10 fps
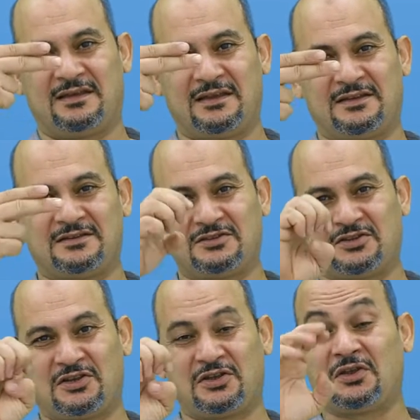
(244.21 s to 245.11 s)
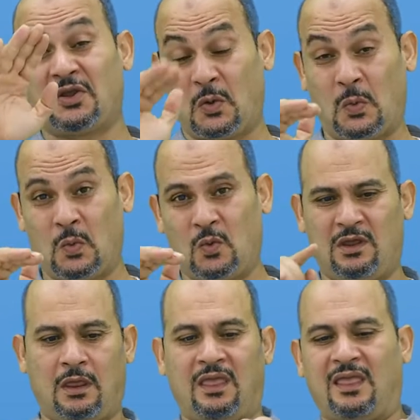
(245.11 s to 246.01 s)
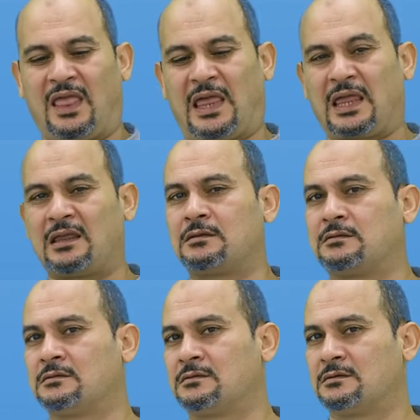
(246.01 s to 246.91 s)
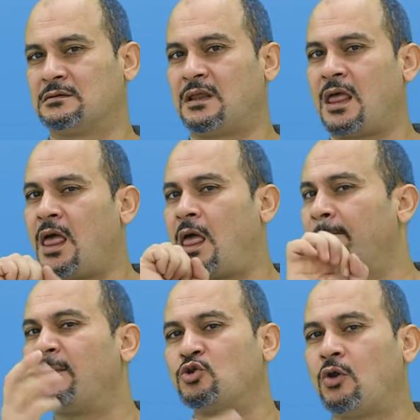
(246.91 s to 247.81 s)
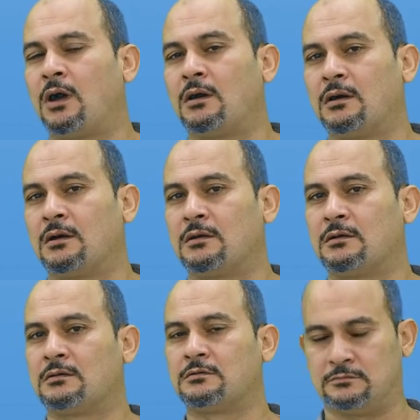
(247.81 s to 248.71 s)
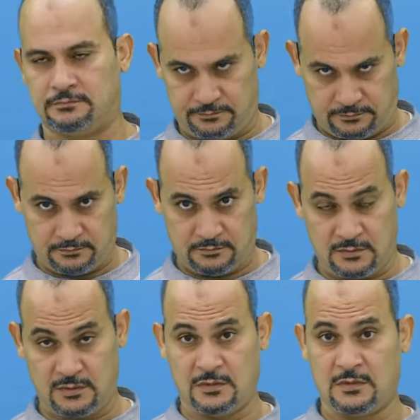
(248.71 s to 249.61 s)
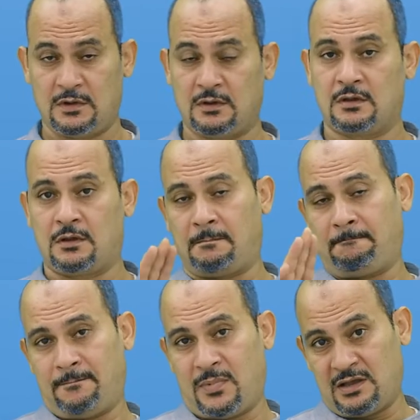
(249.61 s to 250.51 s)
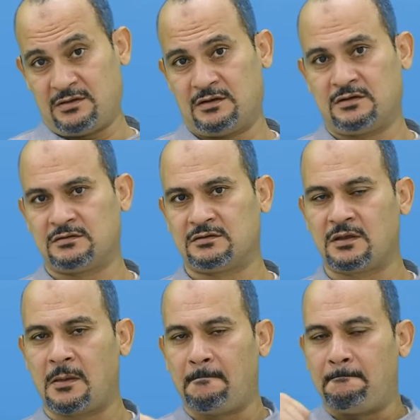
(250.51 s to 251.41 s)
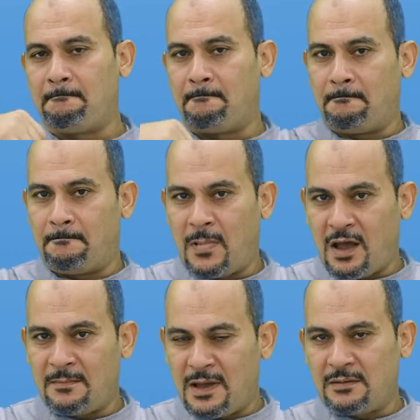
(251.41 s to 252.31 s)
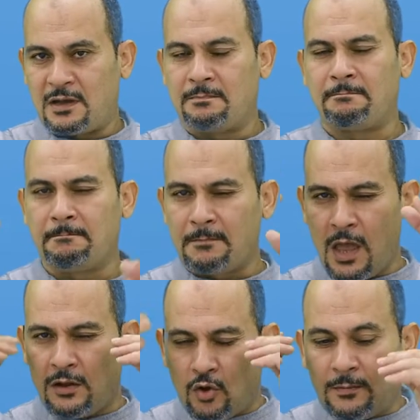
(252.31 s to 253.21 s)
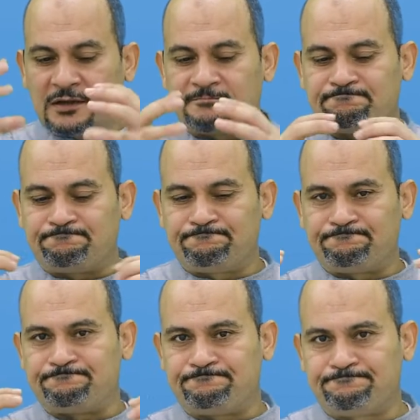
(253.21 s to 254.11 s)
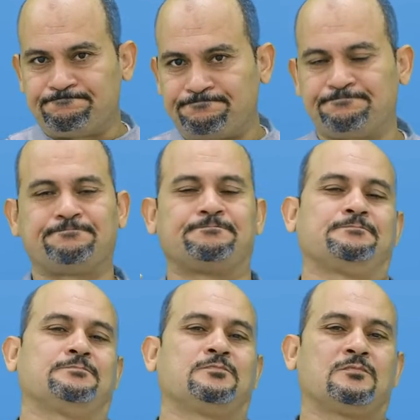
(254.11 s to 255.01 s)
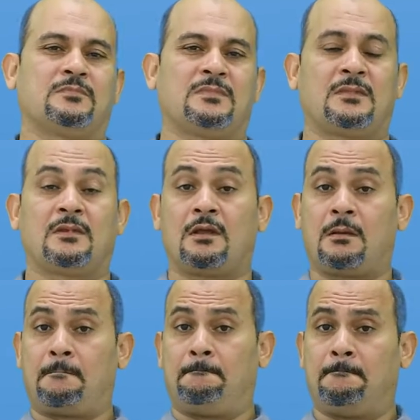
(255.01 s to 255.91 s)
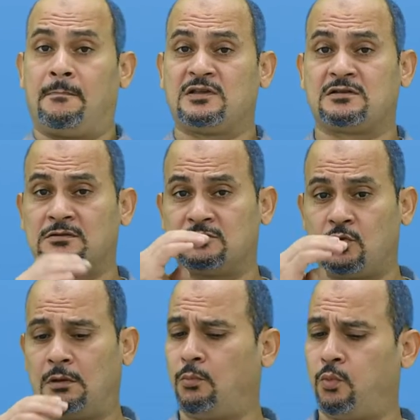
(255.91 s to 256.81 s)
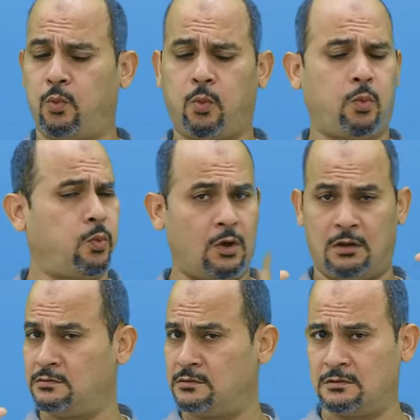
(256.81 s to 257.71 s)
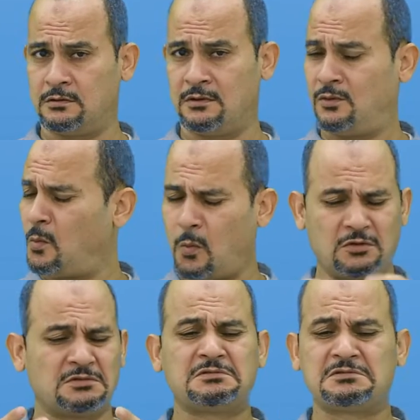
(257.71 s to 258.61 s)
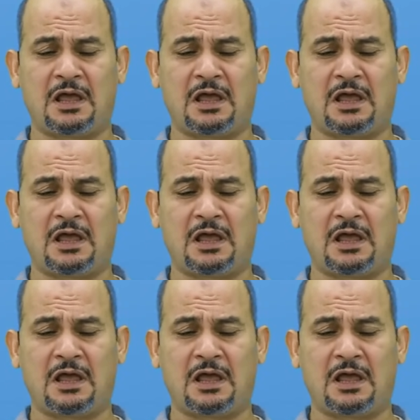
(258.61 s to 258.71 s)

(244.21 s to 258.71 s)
We are together, related together. That's it. Let's go next to this picture here. What do you think? Can you see the picture? You have a dining table, family members gathered together. I just mentioned the word.